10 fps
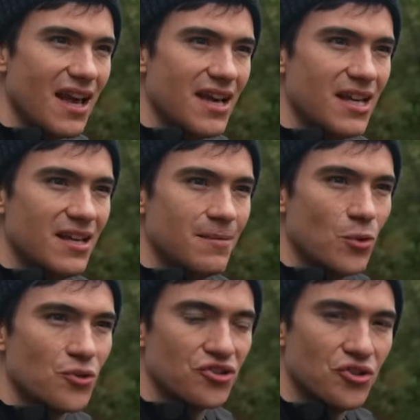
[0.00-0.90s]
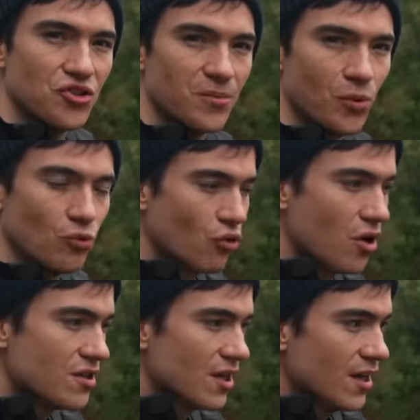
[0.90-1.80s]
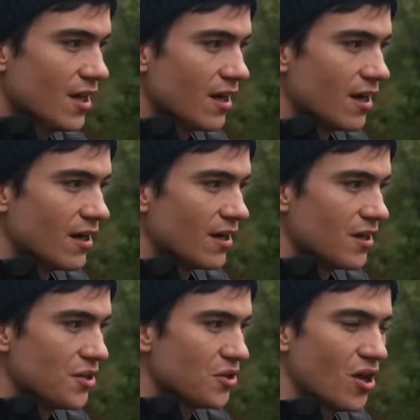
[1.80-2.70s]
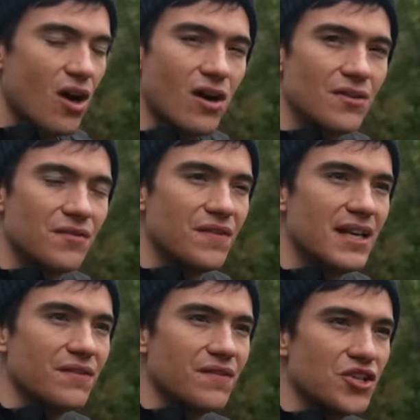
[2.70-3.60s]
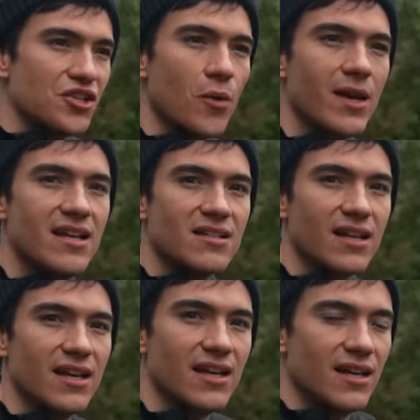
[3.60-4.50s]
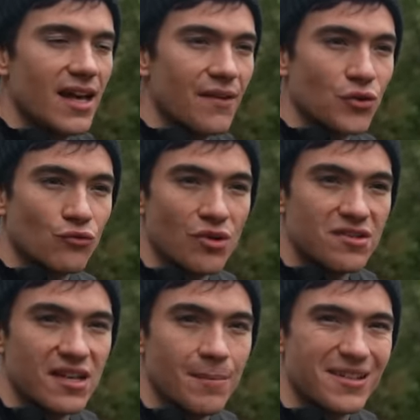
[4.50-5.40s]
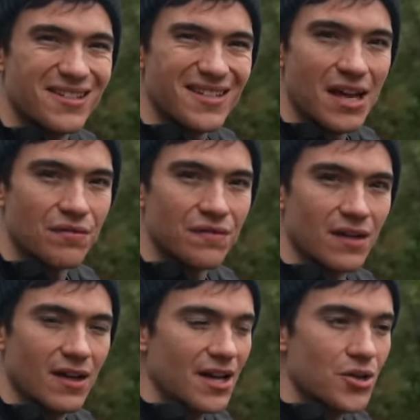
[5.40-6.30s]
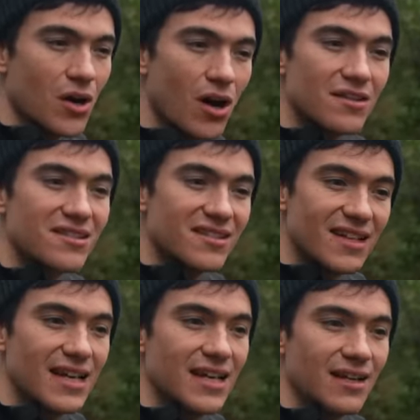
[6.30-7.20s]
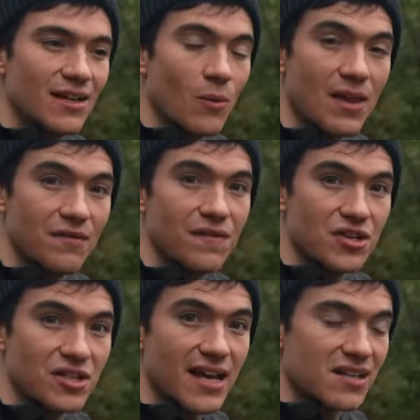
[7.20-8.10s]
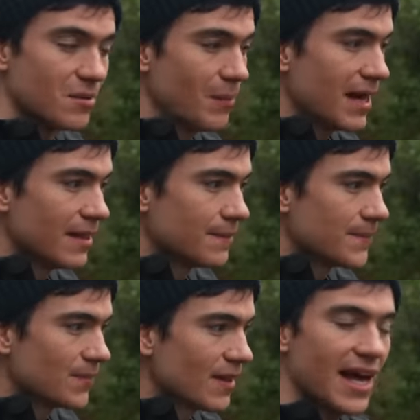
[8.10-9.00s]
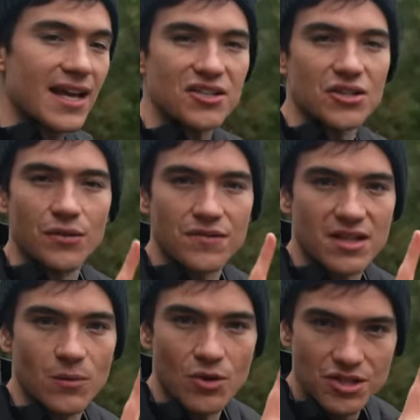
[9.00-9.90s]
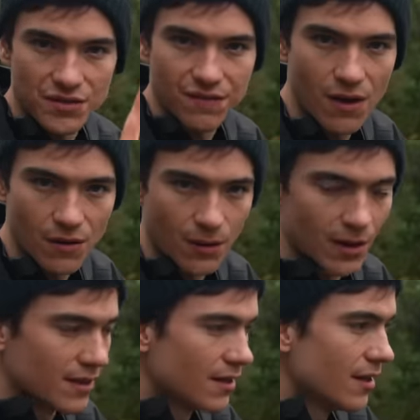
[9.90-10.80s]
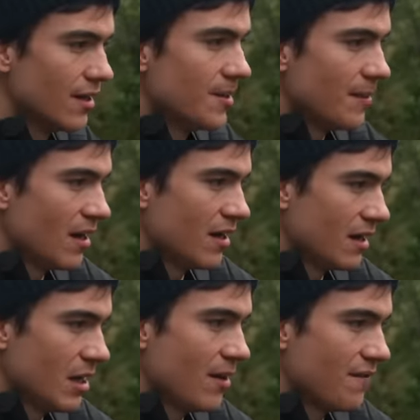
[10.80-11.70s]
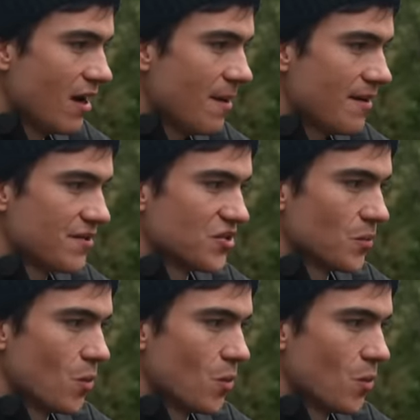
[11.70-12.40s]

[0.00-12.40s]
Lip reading: a more suitable rod. You can't feed a fish so easily if the rod tip is stiff and you can't see when the fish takes the bait. Alex can obviously watch his float go under, but however, I'm having to